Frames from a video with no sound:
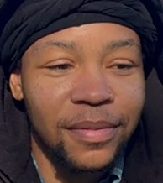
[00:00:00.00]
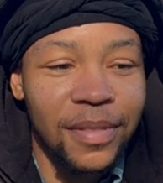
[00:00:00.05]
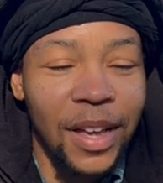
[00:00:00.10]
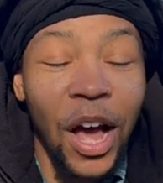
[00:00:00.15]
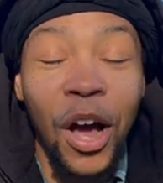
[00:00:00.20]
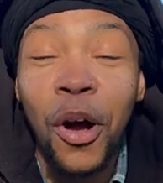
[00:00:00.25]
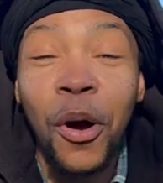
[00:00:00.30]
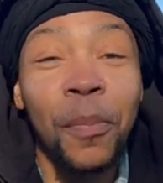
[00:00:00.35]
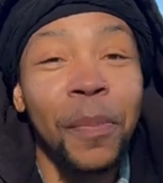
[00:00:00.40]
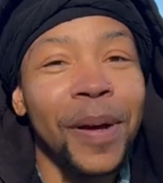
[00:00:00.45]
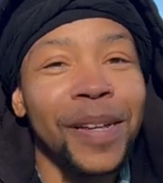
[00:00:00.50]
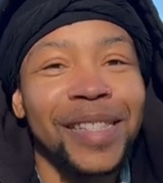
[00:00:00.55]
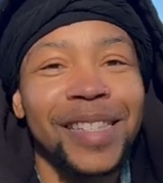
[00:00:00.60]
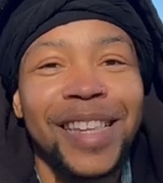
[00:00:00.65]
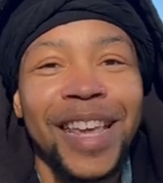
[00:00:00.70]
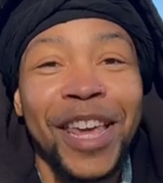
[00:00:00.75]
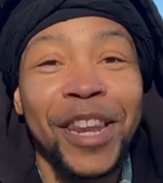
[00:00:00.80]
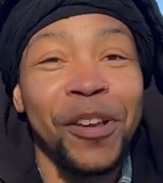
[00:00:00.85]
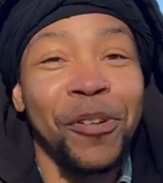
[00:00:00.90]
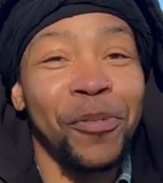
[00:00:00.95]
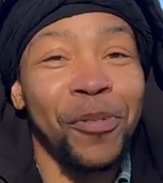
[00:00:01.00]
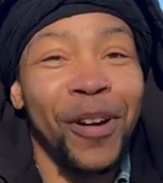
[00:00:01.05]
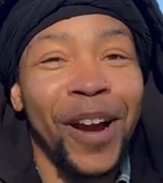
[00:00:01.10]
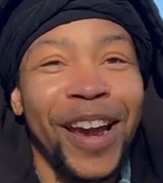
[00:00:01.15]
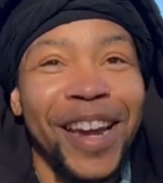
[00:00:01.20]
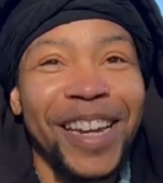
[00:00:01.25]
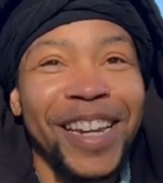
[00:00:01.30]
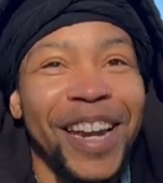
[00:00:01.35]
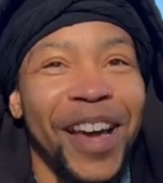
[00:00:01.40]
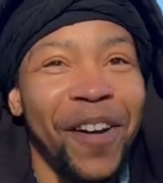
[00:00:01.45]
I hope I said it
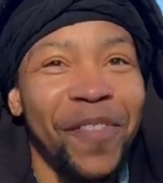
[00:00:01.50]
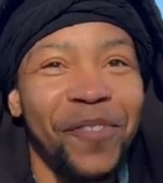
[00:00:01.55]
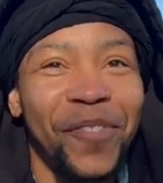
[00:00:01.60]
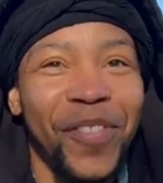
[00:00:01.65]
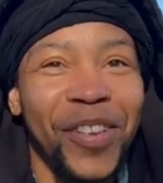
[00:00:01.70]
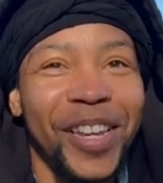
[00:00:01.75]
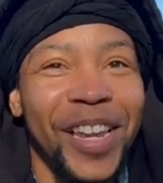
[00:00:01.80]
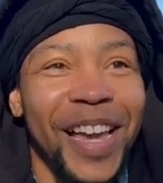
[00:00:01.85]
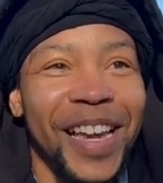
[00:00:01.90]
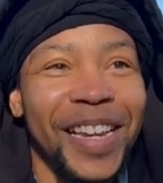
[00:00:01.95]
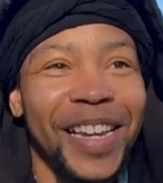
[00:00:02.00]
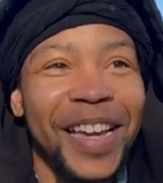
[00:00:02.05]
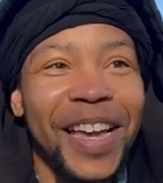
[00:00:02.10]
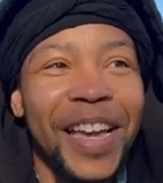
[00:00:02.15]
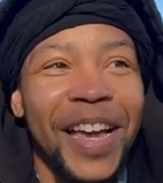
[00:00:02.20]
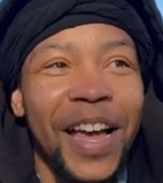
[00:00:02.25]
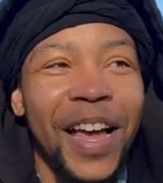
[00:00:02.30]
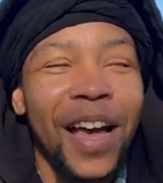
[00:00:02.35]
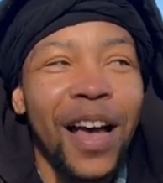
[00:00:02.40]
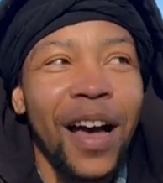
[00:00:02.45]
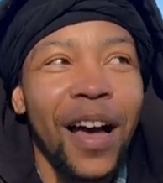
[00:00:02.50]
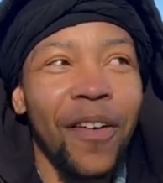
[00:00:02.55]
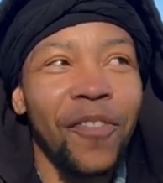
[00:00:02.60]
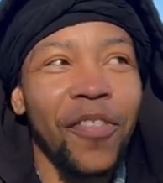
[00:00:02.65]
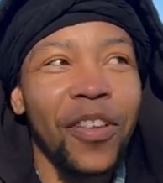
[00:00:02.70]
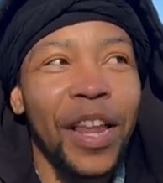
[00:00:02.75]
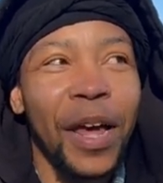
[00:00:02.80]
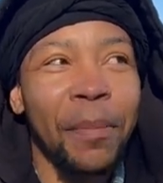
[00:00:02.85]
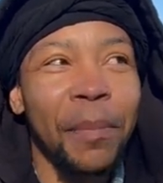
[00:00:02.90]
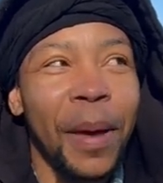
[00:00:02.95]
right. I feel like
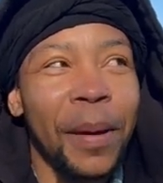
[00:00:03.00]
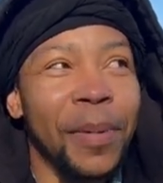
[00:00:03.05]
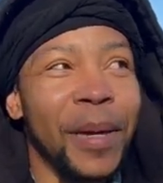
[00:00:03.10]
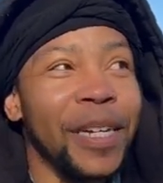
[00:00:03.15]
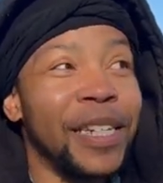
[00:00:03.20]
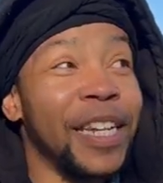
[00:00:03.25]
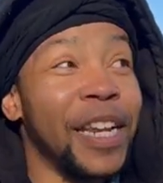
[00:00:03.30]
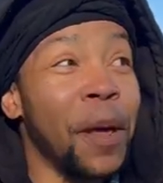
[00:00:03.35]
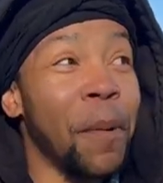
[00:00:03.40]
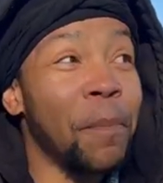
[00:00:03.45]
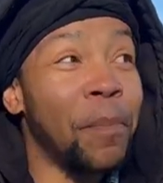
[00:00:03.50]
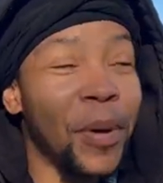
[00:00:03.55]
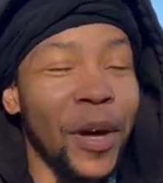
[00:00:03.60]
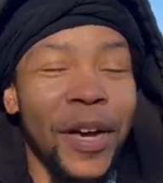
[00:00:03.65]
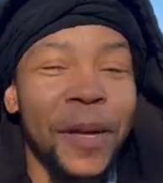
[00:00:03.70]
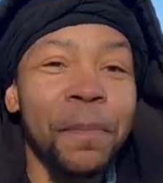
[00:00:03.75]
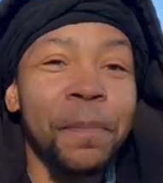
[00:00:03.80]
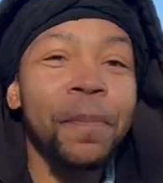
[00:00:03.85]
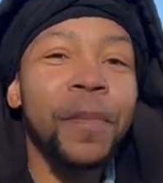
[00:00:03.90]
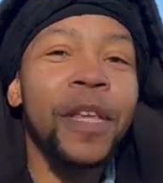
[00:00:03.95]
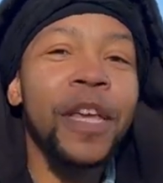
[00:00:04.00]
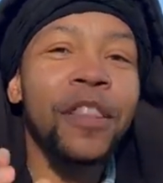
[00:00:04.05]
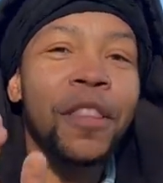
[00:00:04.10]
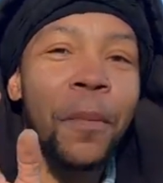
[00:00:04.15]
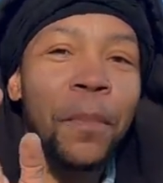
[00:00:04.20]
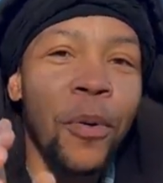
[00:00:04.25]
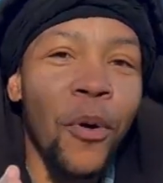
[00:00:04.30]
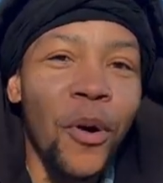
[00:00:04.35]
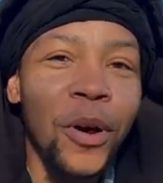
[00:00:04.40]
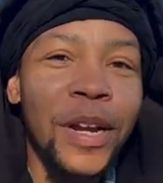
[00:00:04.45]
maybe I didn't. But the
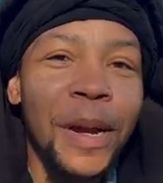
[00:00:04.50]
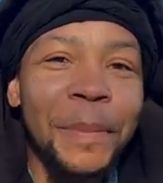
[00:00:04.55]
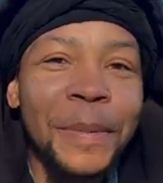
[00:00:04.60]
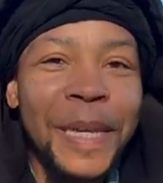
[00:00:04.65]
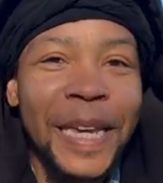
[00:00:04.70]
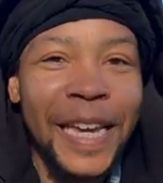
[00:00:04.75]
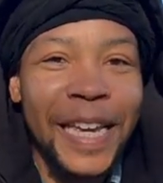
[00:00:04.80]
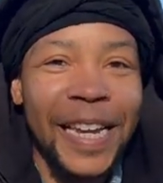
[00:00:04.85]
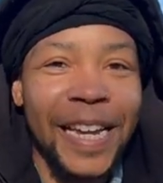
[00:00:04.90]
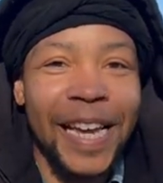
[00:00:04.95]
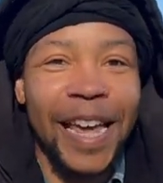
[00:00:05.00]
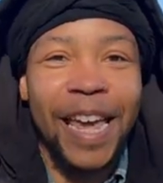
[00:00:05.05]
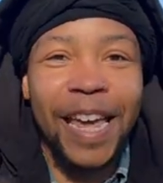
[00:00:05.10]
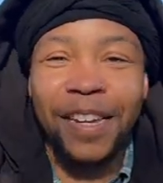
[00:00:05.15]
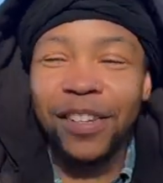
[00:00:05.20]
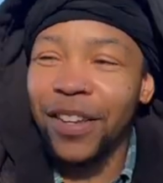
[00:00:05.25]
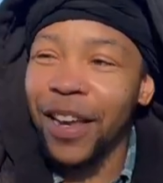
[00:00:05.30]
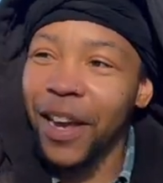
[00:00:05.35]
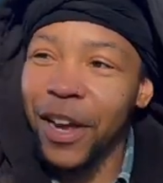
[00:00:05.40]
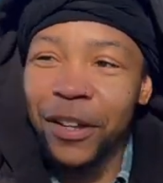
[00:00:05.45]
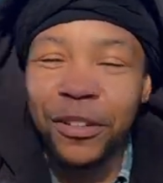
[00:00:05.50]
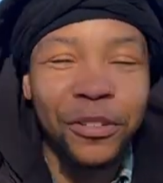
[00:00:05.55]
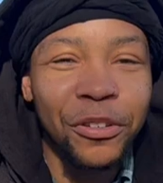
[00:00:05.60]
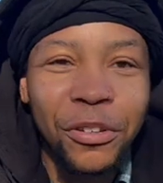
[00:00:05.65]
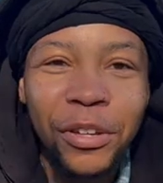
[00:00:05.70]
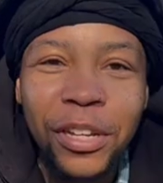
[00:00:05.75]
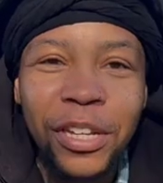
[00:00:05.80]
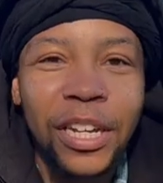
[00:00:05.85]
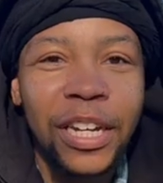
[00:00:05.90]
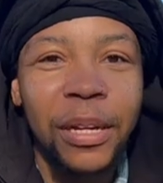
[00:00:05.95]
point I'm getting at, hell, you
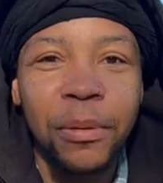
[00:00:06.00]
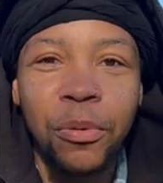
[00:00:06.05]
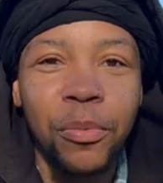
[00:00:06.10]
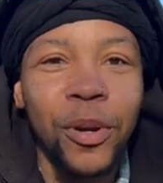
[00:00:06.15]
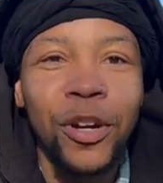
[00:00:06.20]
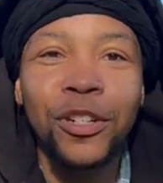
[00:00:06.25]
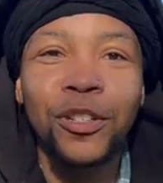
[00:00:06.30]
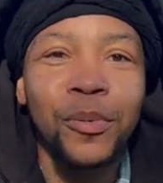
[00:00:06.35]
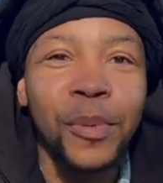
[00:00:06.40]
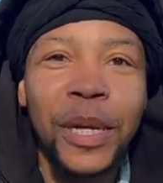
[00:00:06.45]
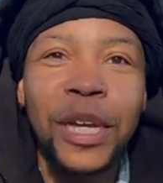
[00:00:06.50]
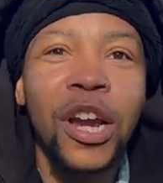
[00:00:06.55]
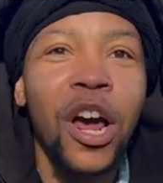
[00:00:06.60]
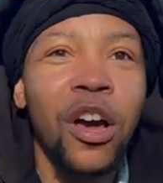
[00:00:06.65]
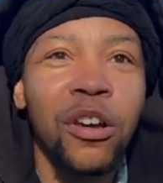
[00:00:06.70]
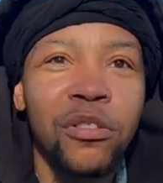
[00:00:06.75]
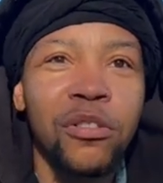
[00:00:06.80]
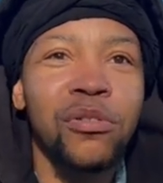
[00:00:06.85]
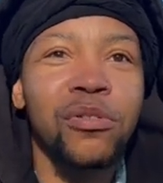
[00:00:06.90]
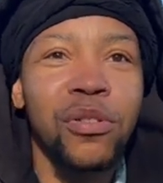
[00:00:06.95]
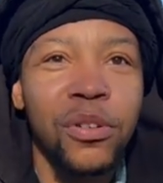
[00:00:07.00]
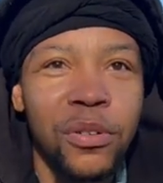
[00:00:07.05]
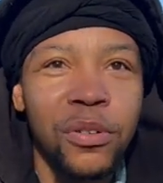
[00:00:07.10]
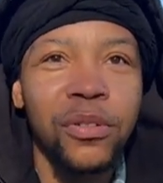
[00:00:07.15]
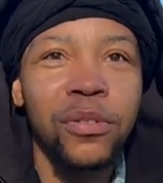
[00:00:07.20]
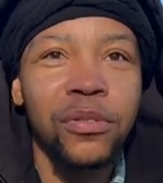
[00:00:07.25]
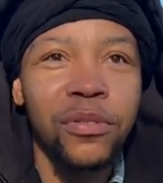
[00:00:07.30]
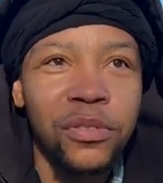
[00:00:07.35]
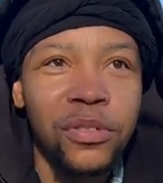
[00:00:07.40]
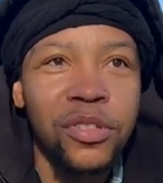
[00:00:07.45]
can look up the words. We can all use
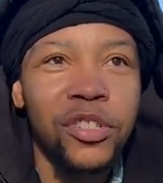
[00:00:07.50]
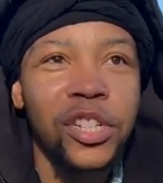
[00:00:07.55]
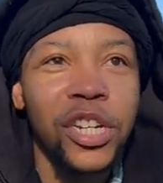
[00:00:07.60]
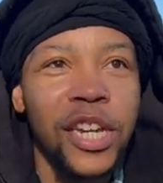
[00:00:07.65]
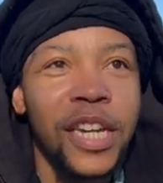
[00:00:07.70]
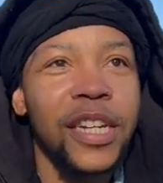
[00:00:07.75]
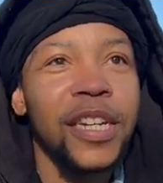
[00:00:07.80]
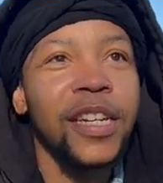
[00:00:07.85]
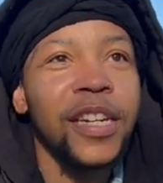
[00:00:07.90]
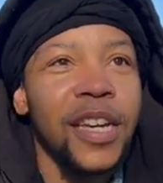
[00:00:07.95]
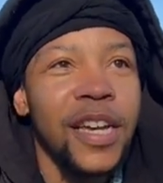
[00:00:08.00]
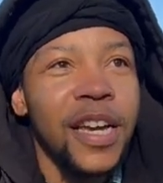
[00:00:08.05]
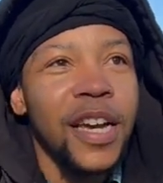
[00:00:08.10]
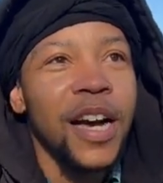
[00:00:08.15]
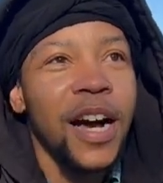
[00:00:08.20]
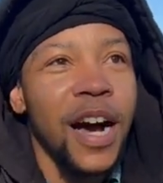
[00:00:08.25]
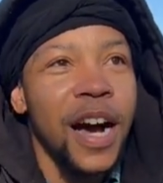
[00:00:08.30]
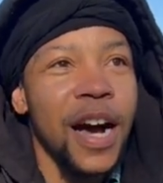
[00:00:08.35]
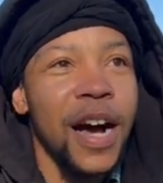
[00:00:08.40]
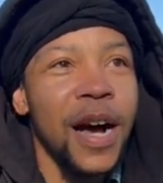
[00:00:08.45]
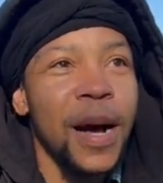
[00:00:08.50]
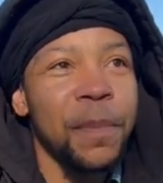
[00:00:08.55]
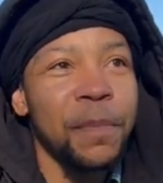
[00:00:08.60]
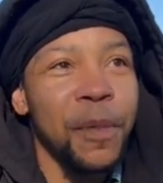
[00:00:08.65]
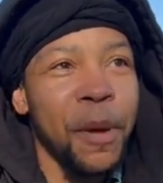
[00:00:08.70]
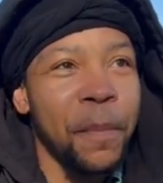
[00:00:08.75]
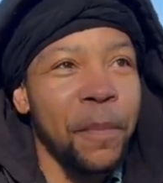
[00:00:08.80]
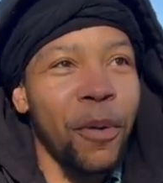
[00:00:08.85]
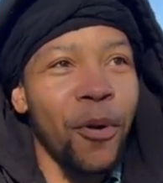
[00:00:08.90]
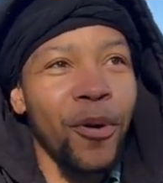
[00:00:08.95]
Google. Shit.
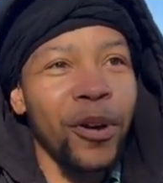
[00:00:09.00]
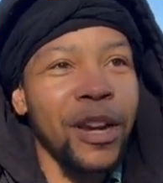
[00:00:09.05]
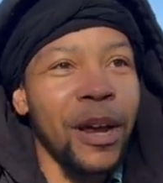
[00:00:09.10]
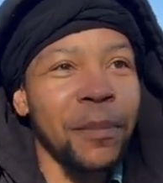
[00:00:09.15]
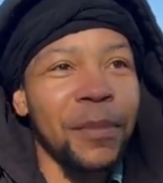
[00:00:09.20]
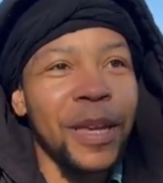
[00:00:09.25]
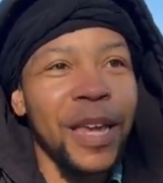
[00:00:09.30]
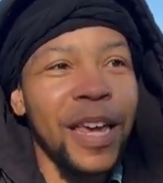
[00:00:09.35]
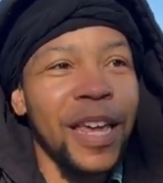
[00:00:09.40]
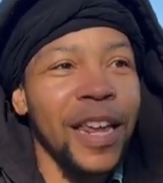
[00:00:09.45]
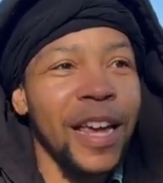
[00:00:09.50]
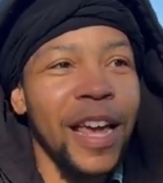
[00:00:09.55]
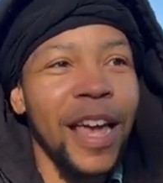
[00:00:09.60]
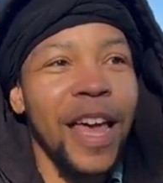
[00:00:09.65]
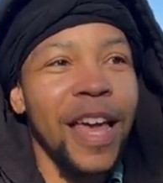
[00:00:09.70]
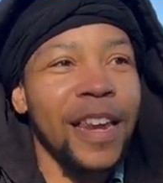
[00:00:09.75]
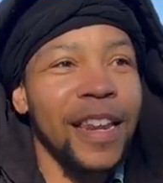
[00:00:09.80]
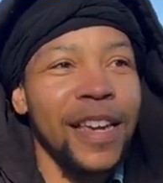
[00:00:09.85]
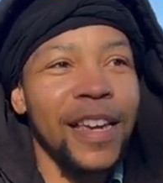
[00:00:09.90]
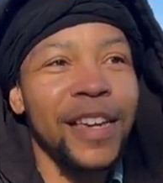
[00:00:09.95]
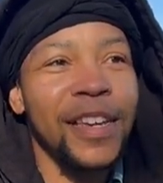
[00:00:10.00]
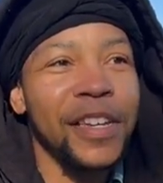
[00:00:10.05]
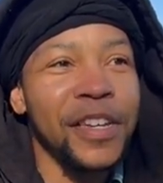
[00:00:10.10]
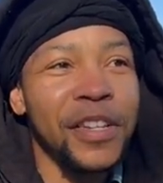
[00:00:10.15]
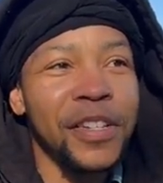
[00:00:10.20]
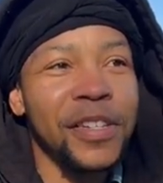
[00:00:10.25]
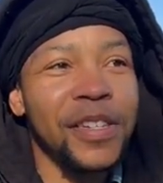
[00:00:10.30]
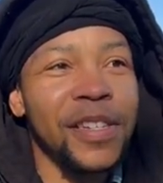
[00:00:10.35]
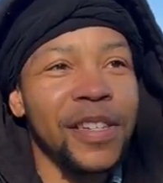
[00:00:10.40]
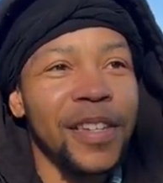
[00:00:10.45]
The point I'm getting at
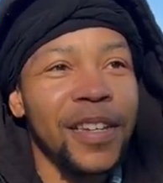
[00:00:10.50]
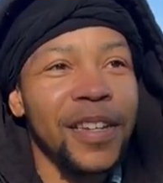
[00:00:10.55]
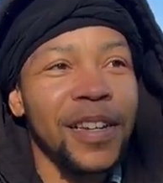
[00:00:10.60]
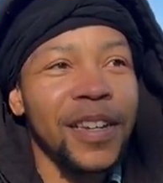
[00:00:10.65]
is